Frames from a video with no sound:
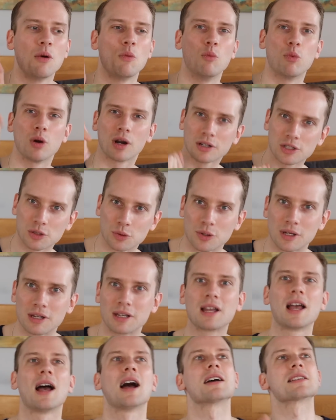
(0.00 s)
We're
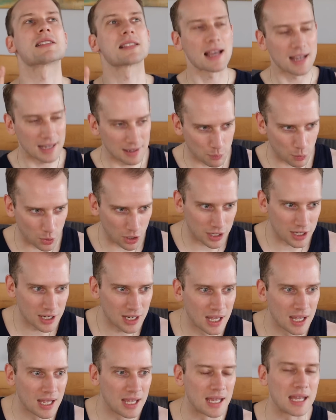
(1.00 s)
doing a second
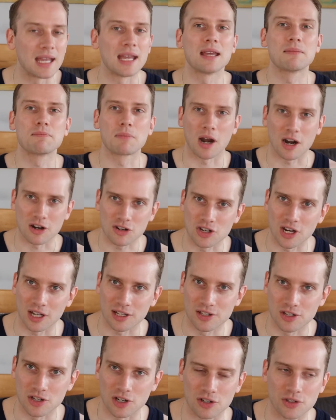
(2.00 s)
one in March
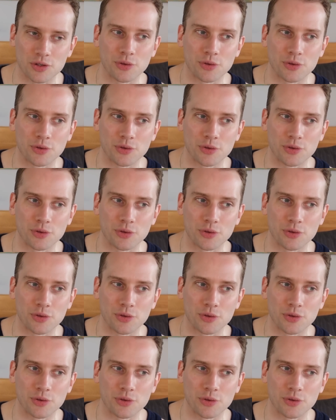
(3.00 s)
next year.